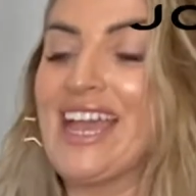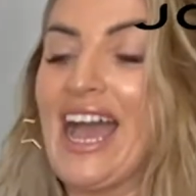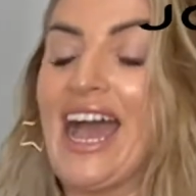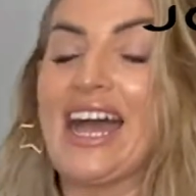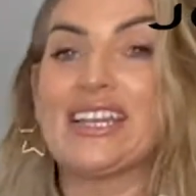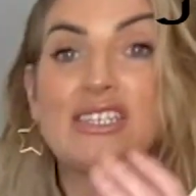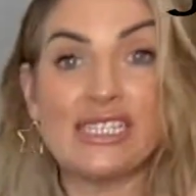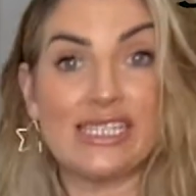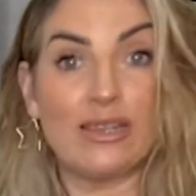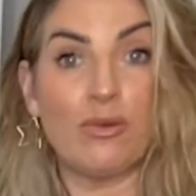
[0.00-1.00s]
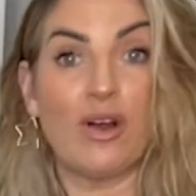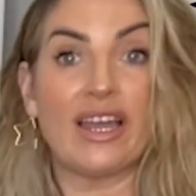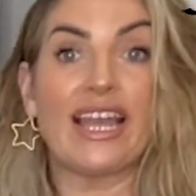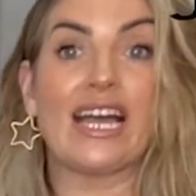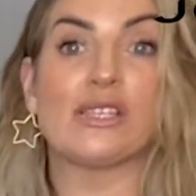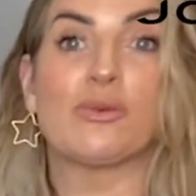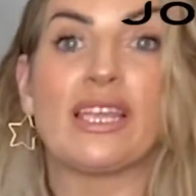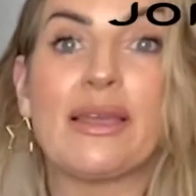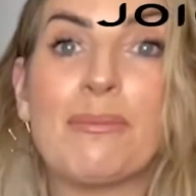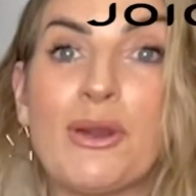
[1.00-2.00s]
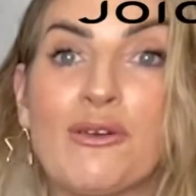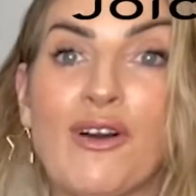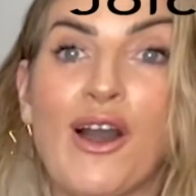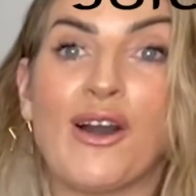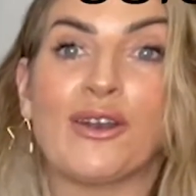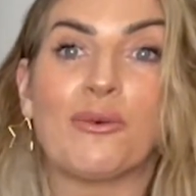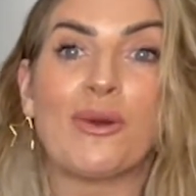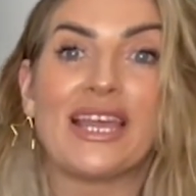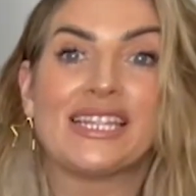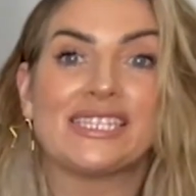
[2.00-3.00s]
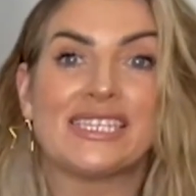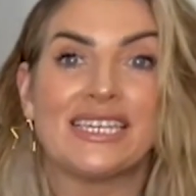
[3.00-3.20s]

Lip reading: And you'll see why as we move on with